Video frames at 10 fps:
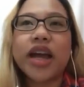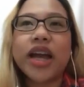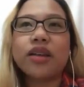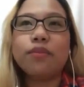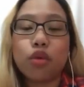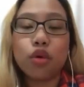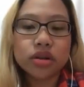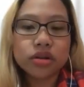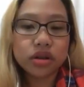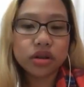
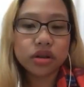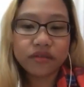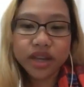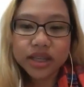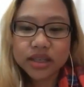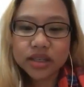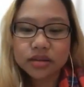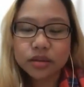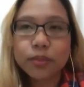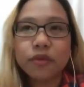more
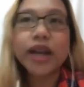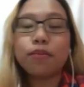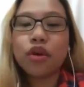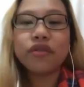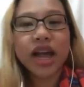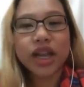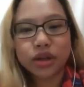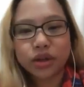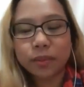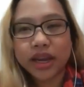service, to provide more
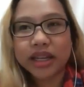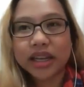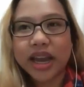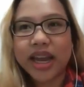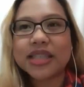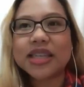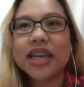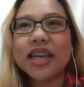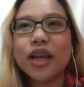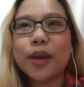value to my clients.
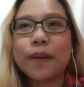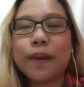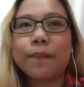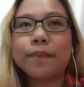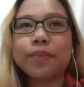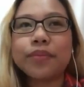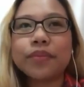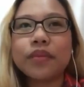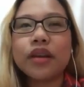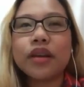
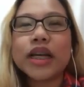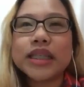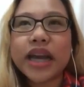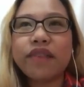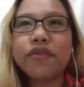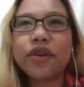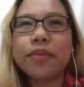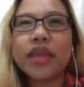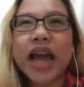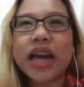Aside
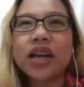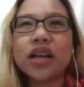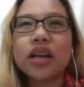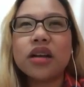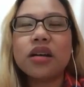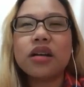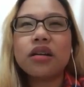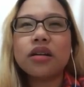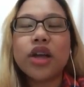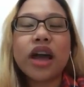from that,
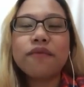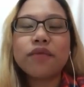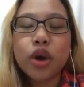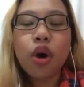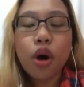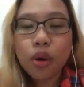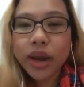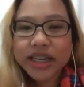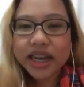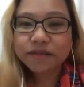you
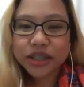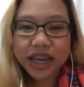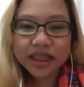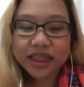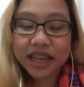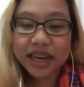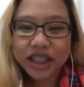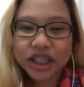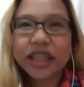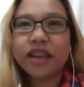always have to take the
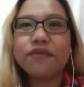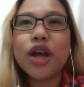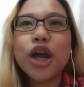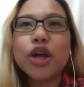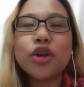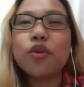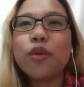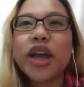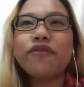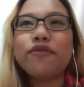initiative. Don't
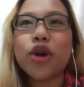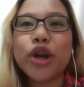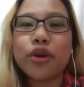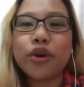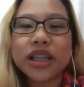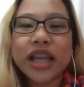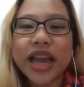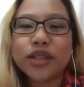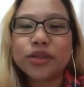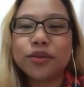wait for your
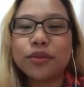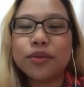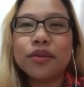client to